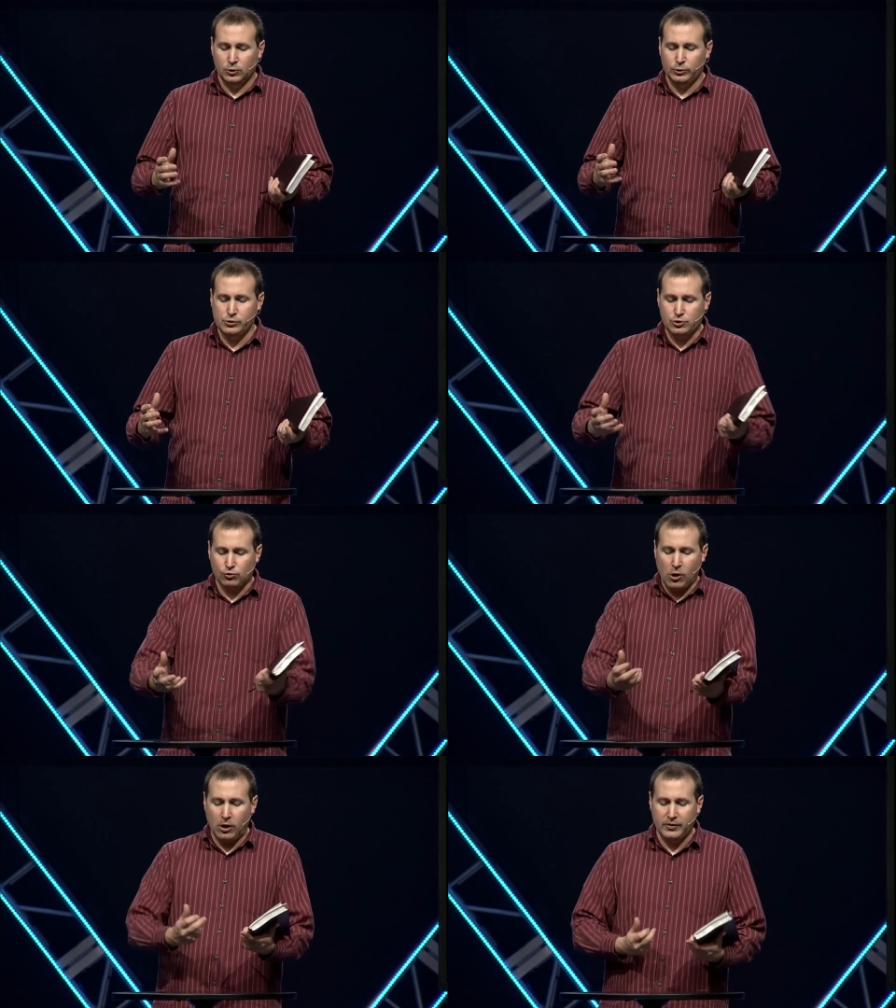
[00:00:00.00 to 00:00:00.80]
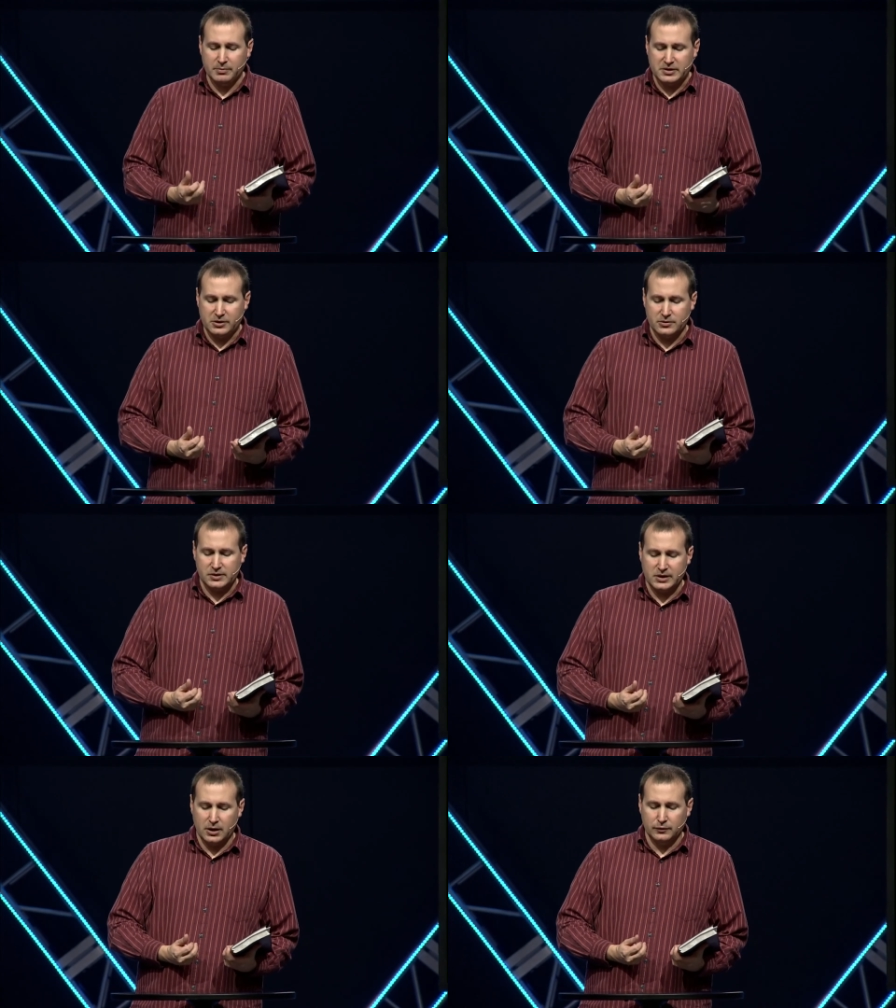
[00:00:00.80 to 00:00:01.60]
Will you draw them to
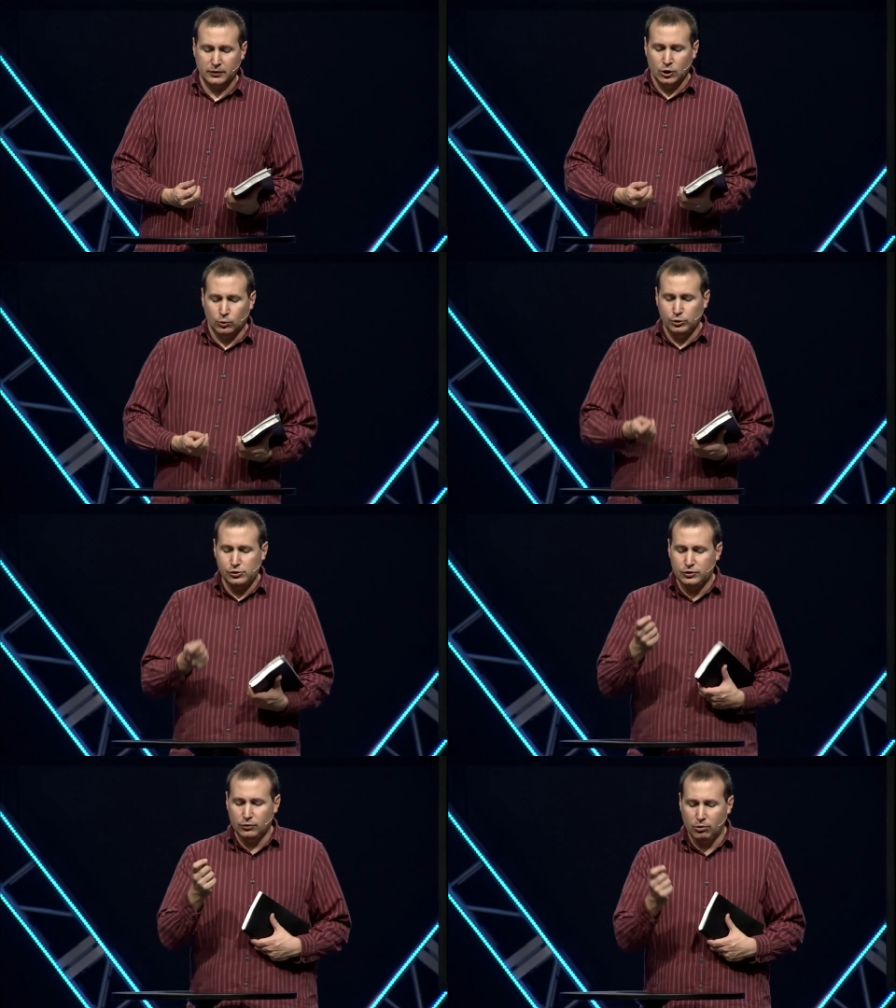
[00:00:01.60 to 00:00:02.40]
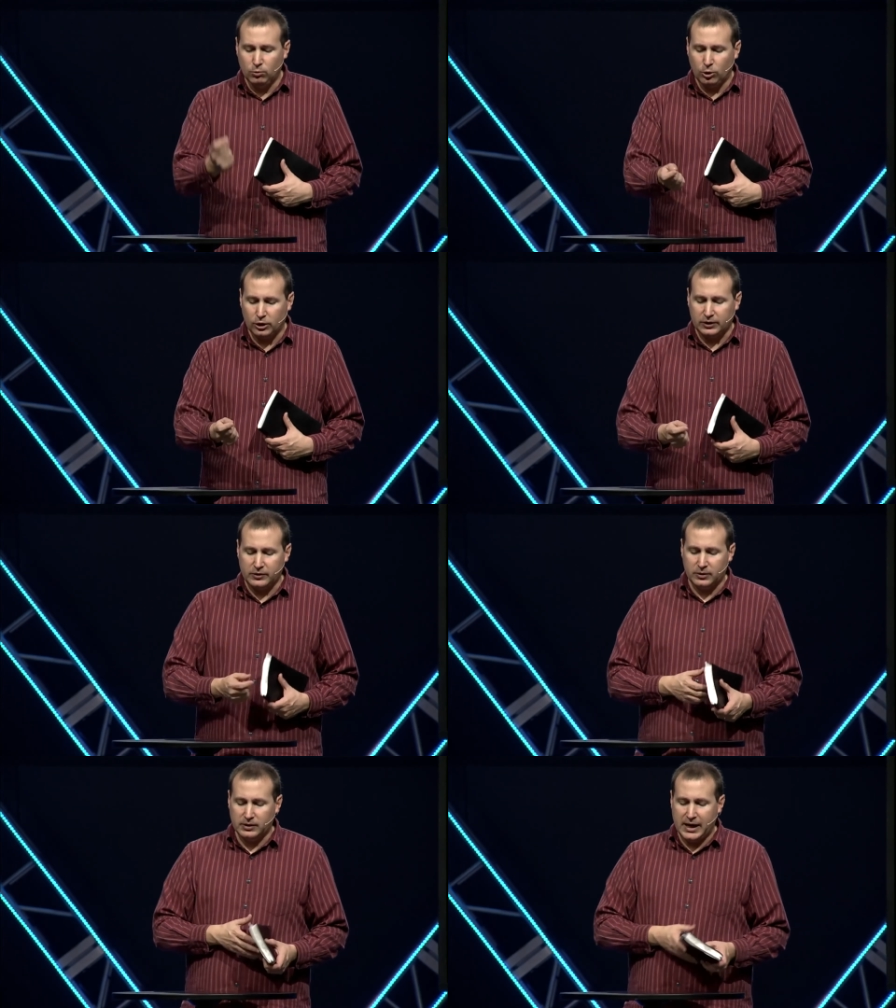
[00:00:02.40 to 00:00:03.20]
yourself? Will you do a work in
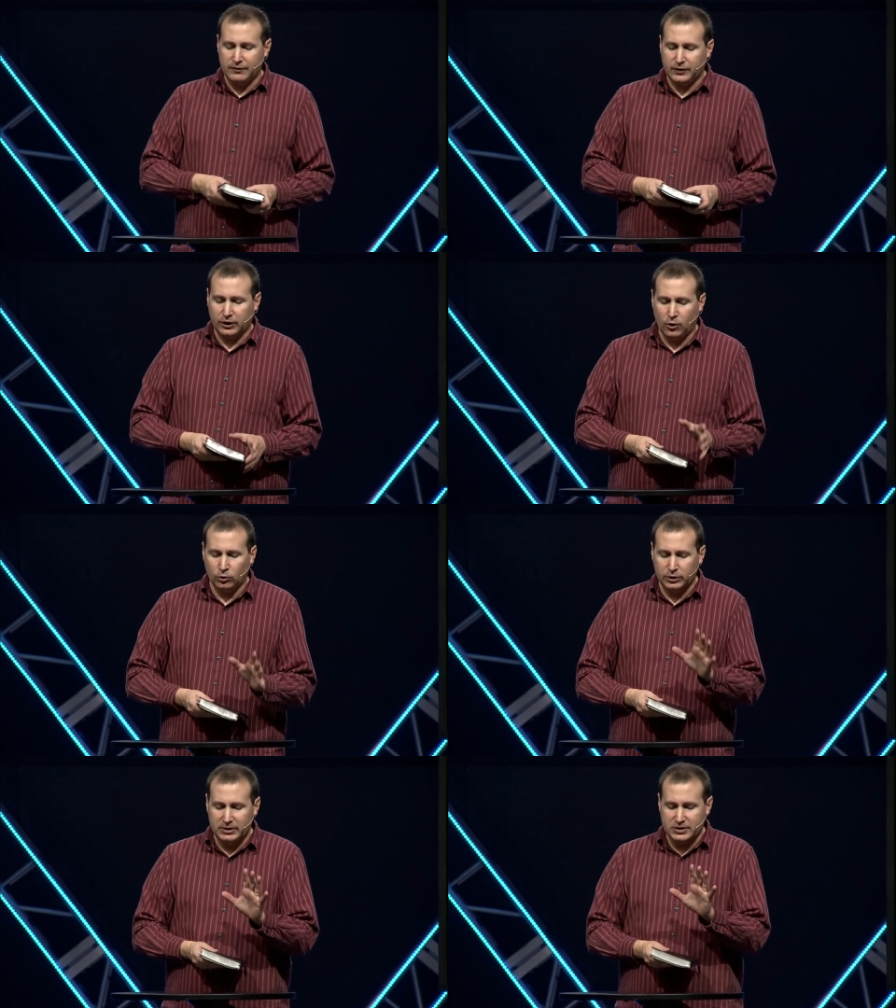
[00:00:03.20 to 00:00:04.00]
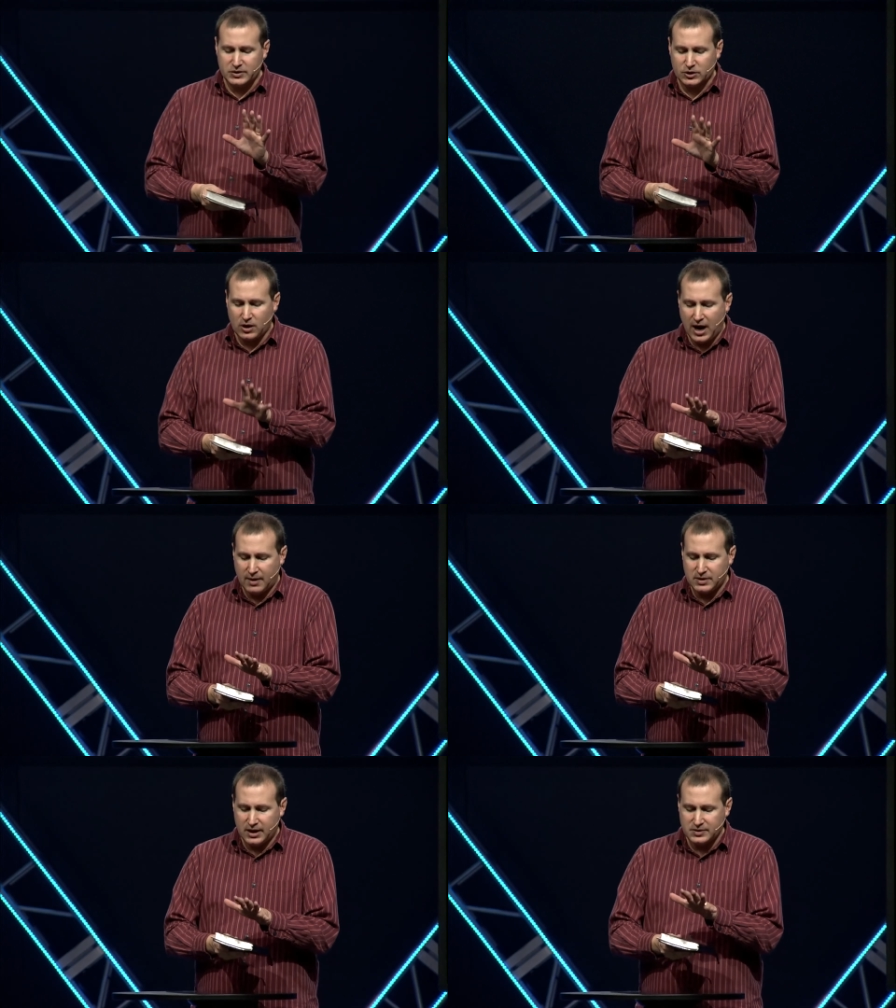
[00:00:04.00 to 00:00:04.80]
their life that can only be
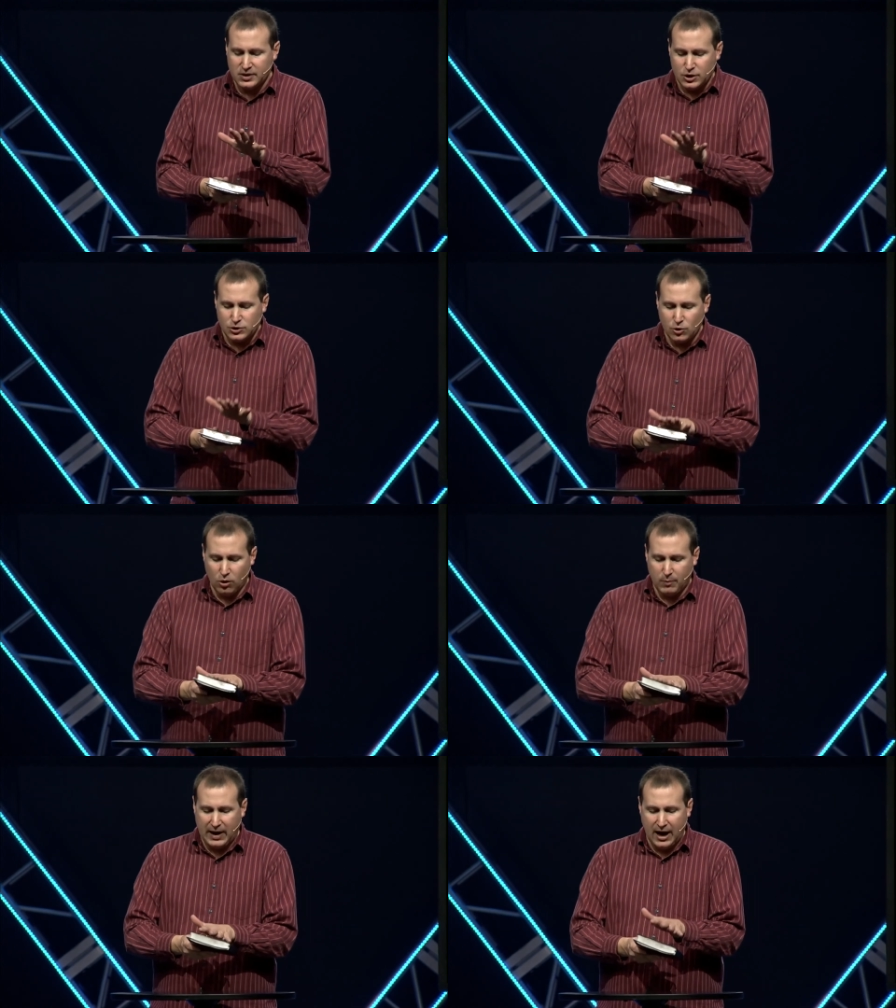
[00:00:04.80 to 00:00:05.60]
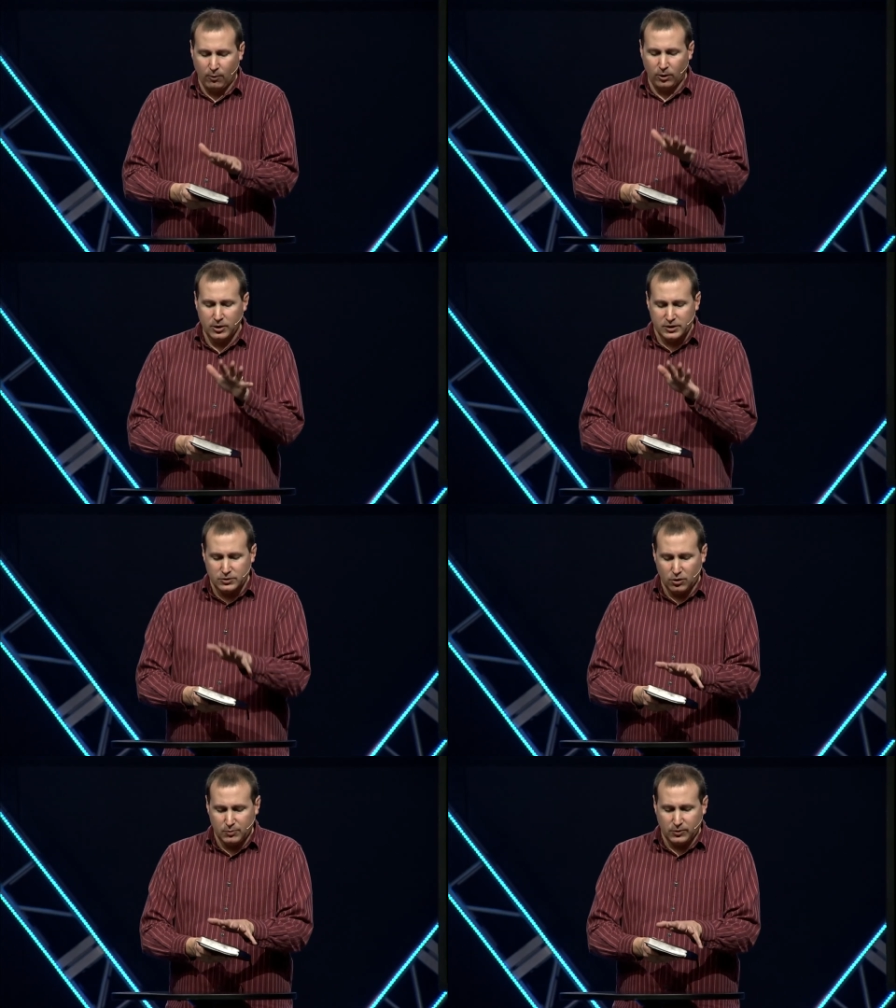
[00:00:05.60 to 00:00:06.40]
described as your power,
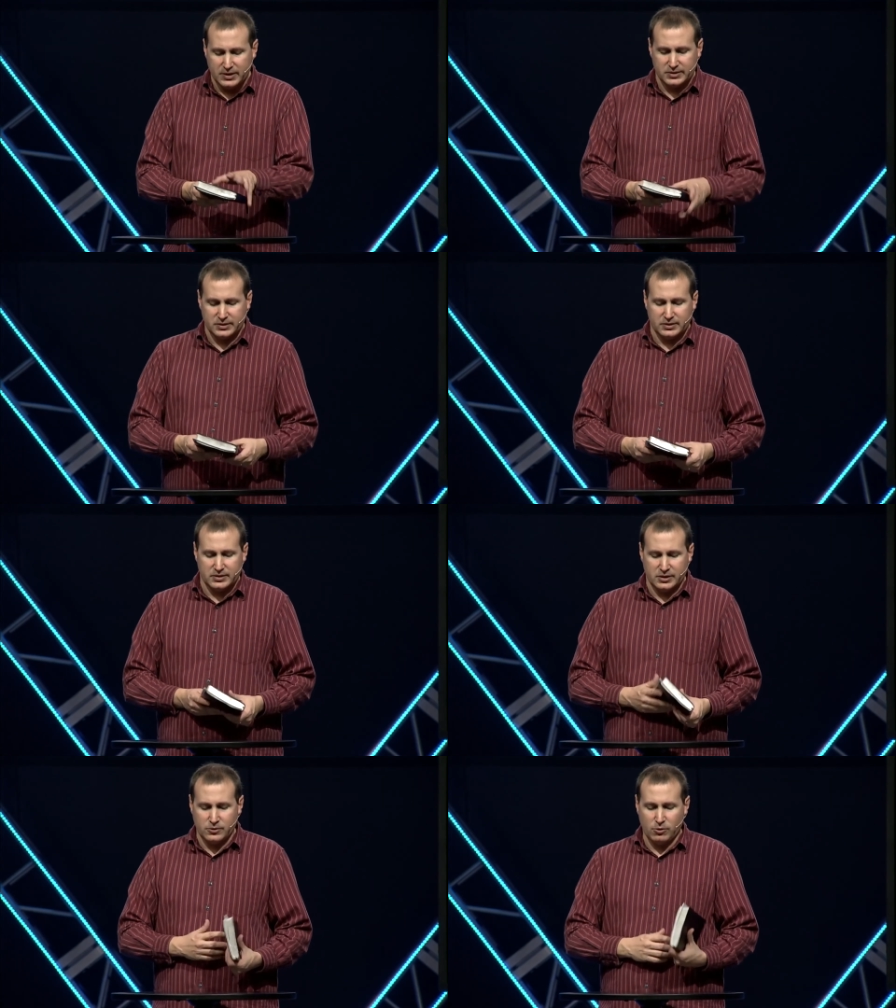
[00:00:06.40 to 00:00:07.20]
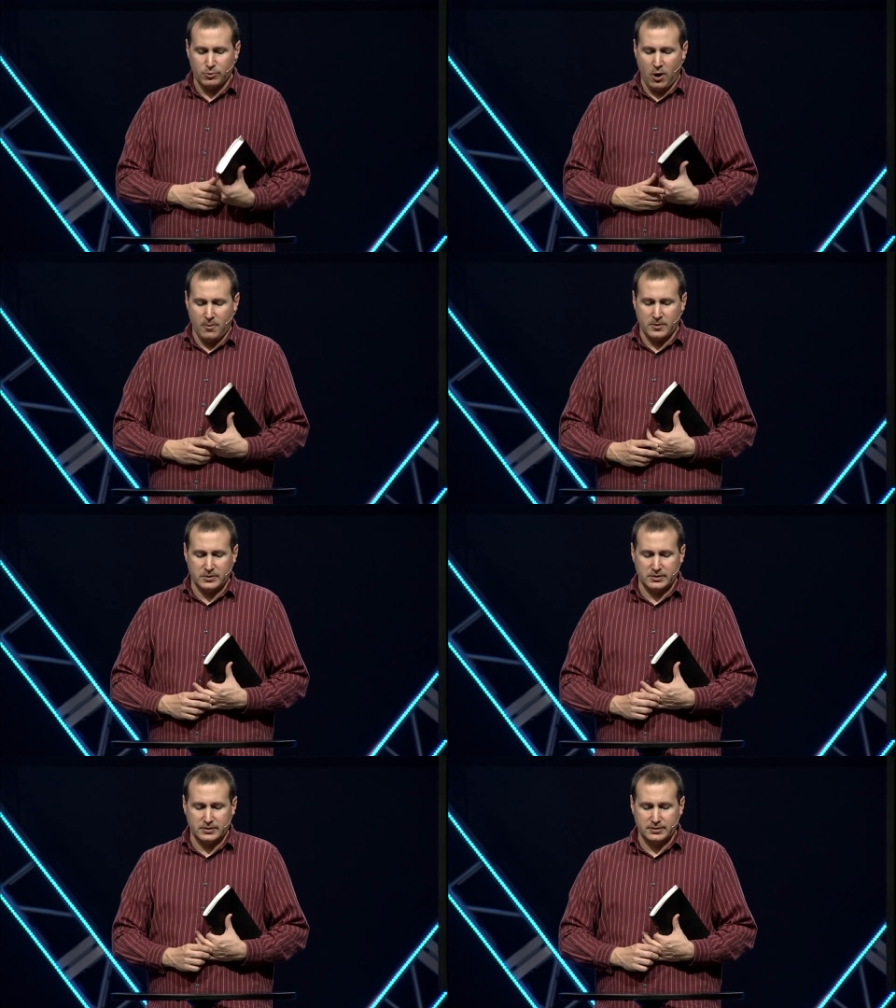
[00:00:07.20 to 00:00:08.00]
your presence, and your
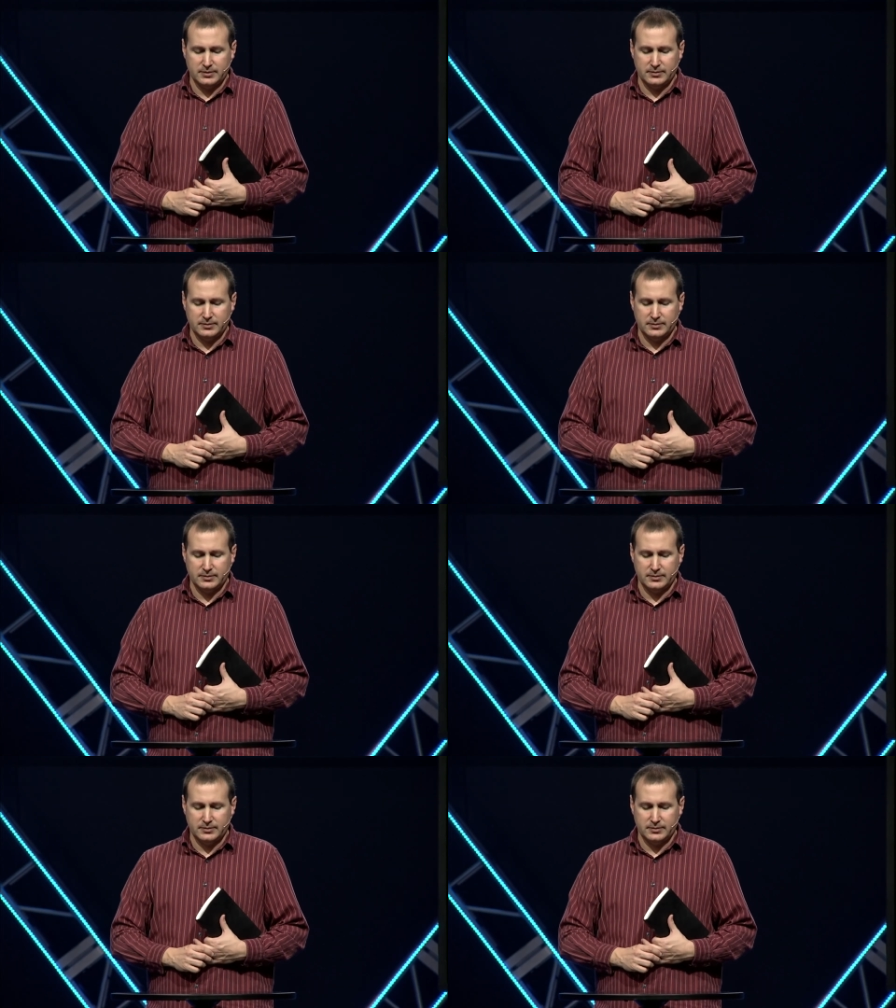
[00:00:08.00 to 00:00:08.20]
promise?